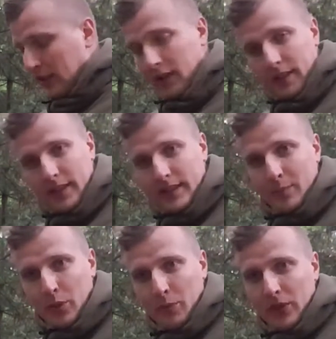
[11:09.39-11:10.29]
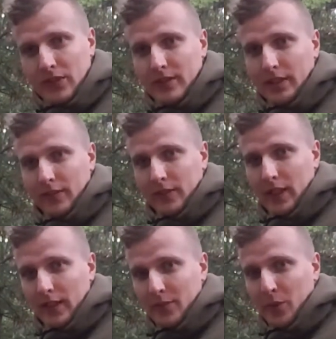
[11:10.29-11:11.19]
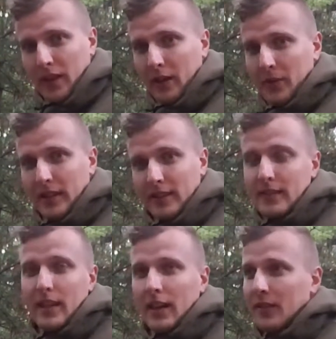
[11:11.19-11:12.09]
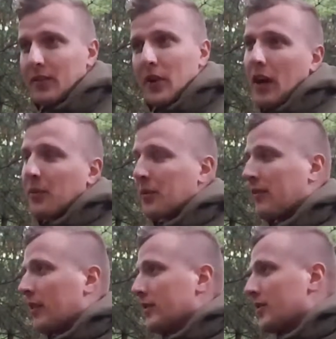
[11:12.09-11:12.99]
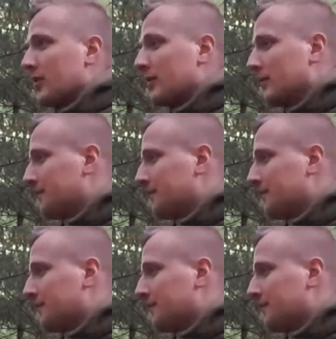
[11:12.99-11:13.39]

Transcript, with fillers: I mean, this is pretty much the stuff of gods. Without it, I don't know how it would function.